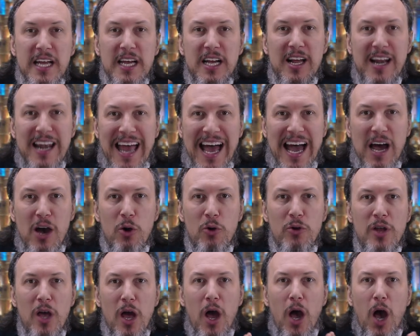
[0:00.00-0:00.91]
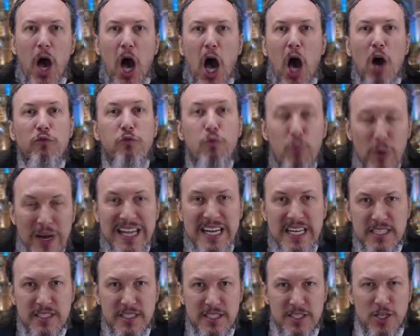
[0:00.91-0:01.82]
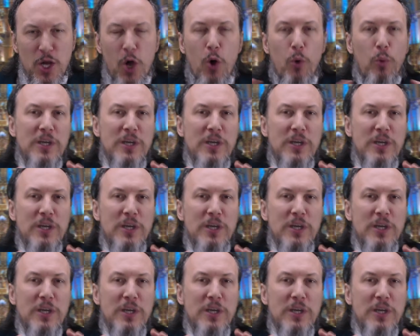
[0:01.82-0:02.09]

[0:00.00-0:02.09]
cloud of witnesses.